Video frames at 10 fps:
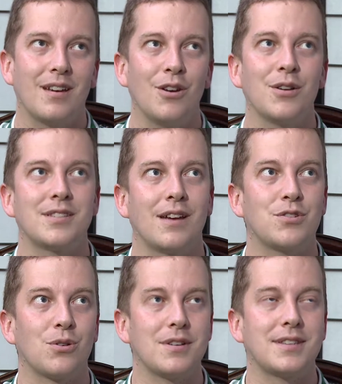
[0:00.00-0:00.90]
not safe
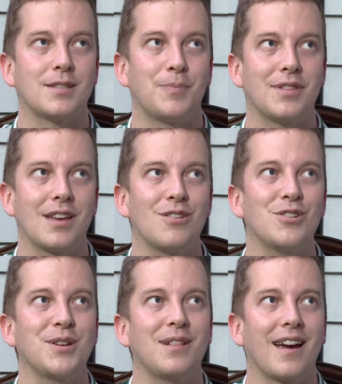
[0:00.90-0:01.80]
choices, but they're
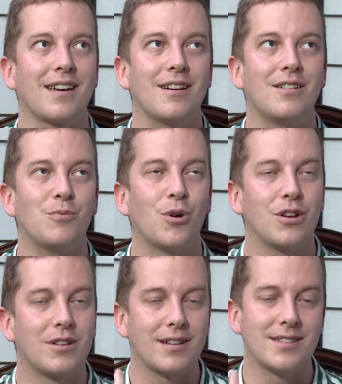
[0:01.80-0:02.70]
usually what
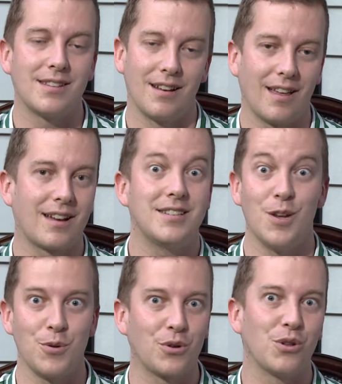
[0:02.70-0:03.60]
you'd consider like a
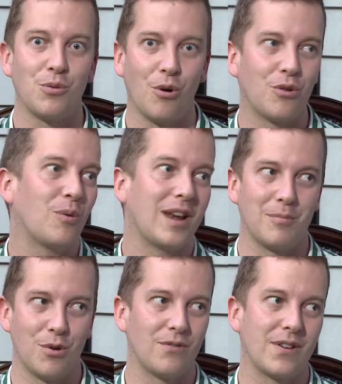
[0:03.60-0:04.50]
typical award-winning
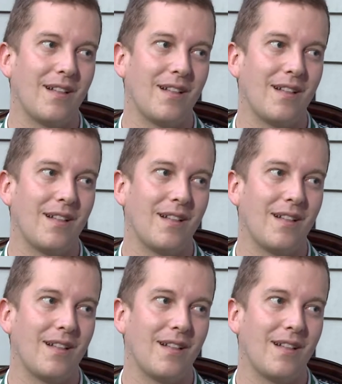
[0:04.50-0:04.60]
movie,